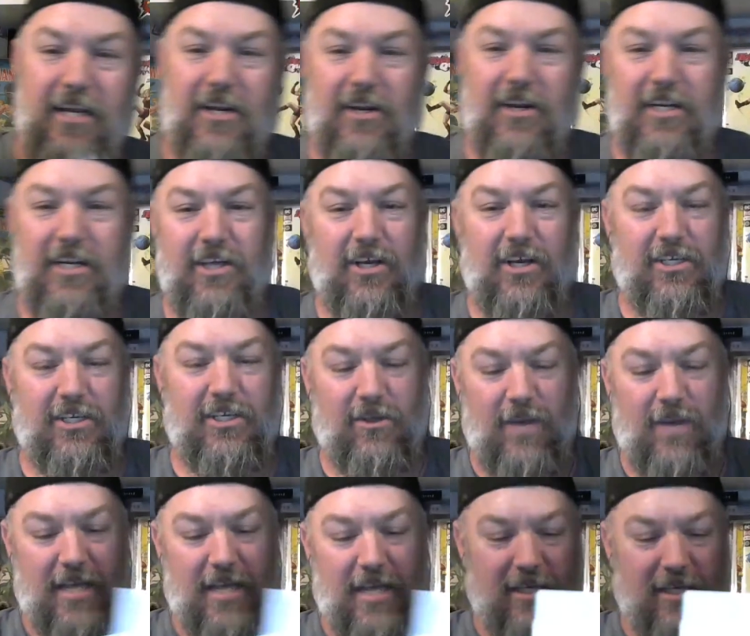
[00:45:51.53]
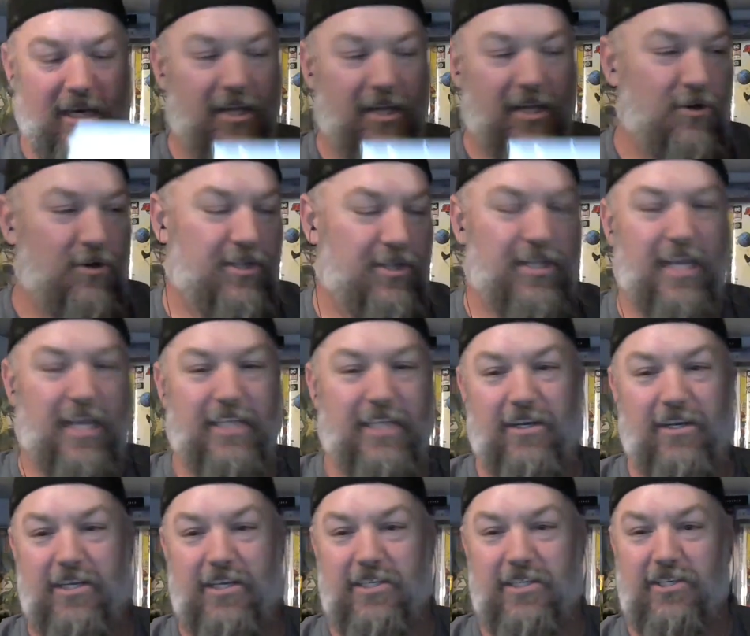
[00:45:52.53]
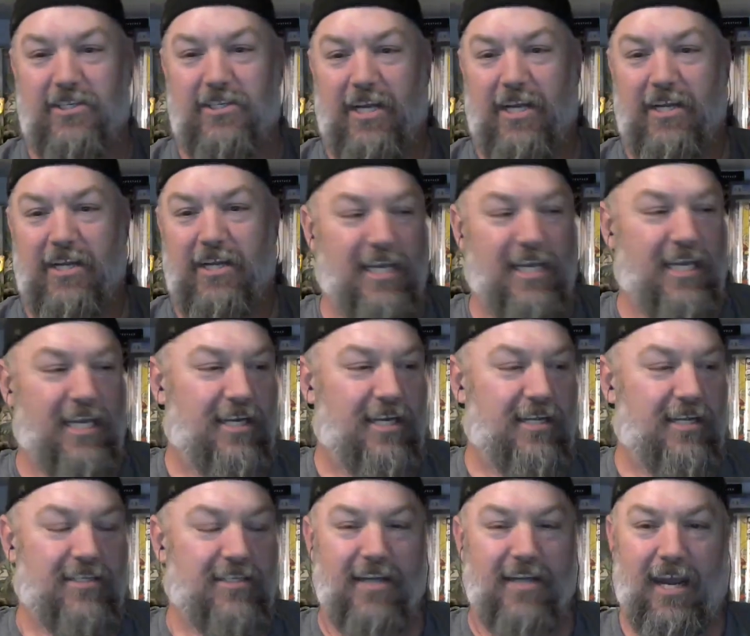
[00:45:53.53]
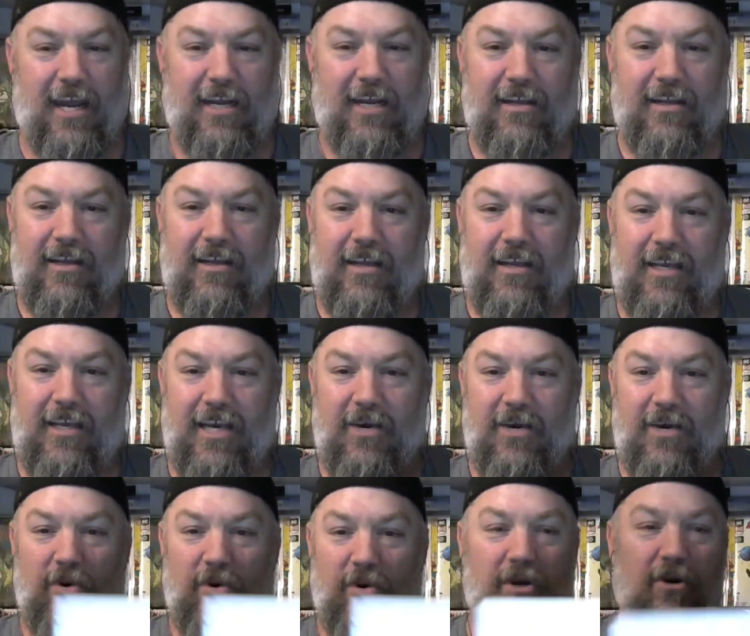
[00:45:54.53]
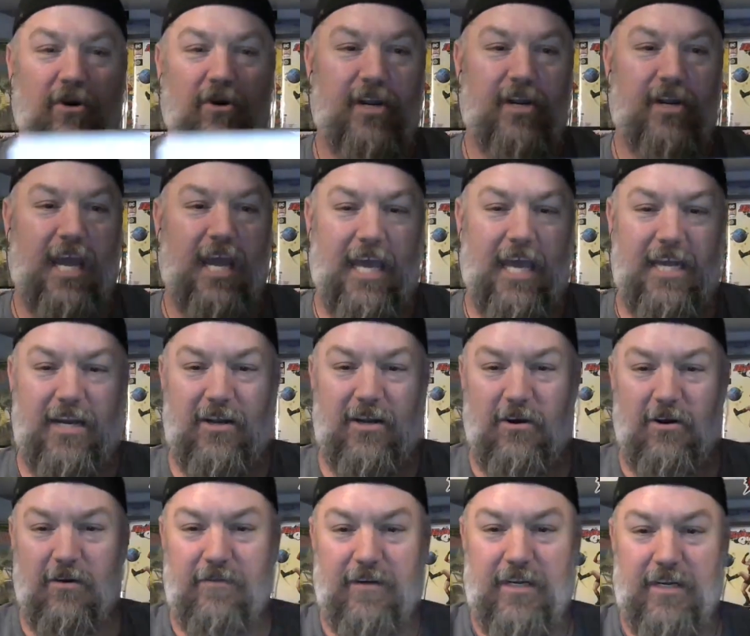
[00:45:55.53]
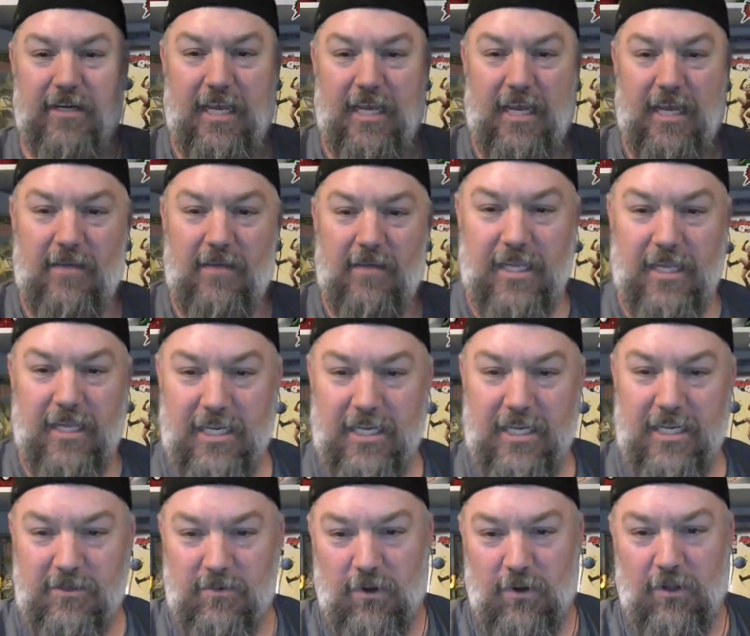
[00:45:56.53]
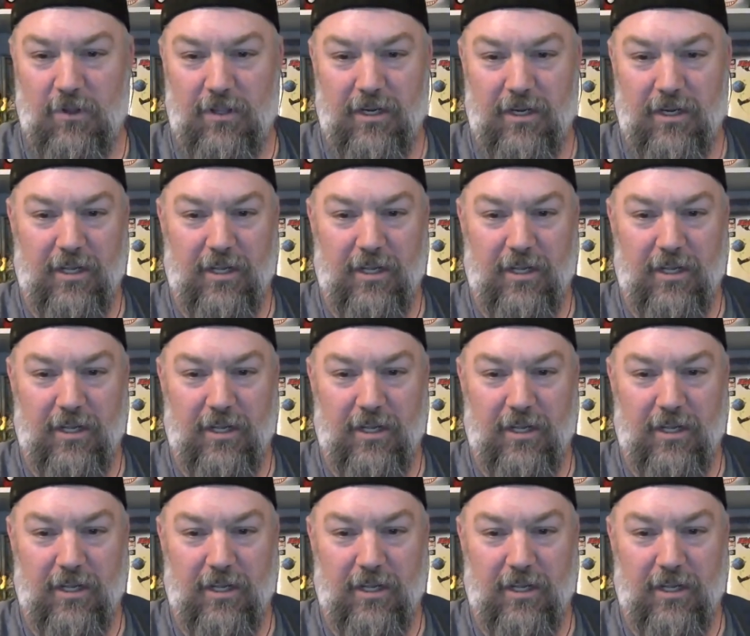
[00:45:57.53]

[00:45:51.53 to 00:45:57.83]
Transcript: He also has other things on his agenda to get done tonight. And we'll go ahead and hand it over to him and get us rolling on